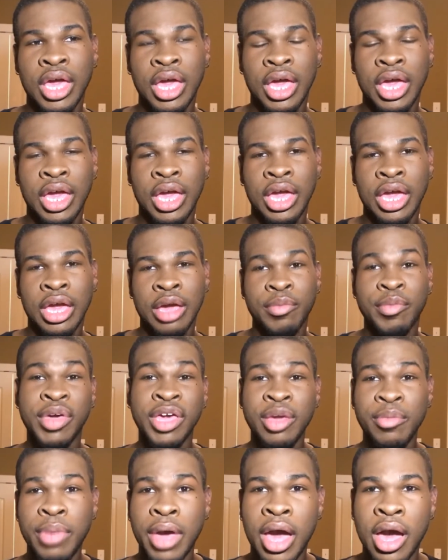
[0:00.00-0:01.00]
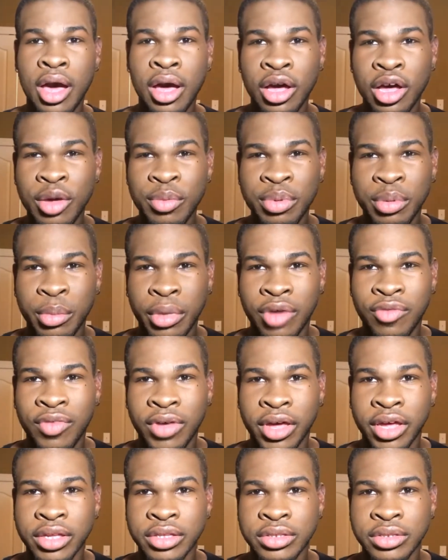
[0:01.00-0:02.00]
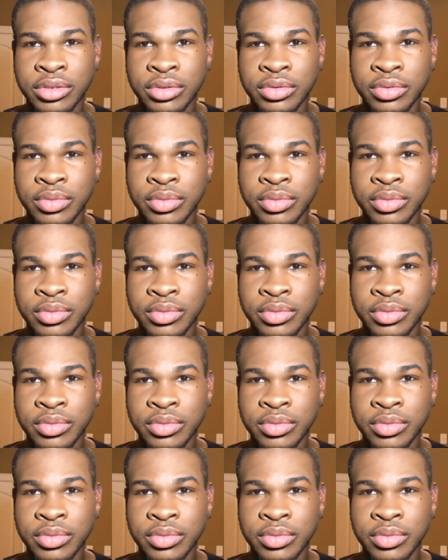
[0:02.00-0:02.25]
And Beanpie hung up in my face.